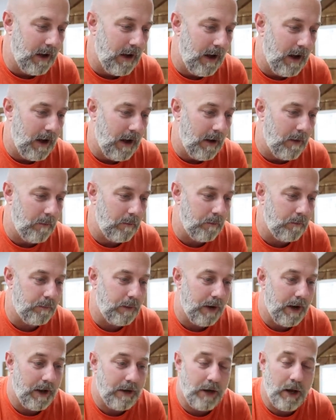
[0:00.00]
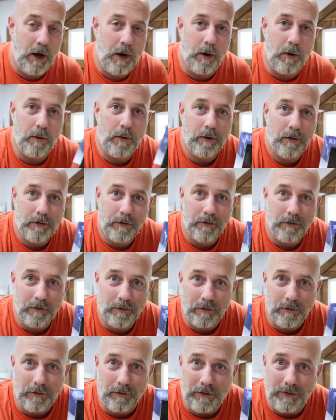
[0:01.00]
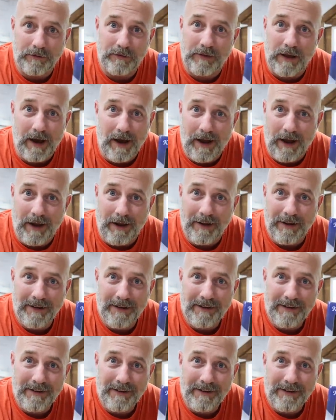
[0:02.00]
But I know this guy,